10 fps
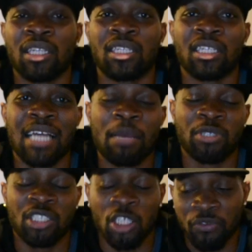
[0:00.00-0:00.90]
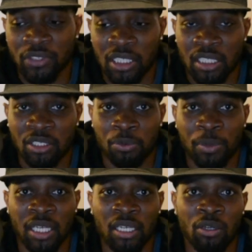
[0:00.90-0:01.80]
the type of surface that you're
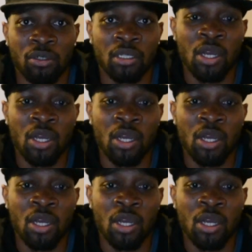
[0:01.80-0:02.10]
playing on,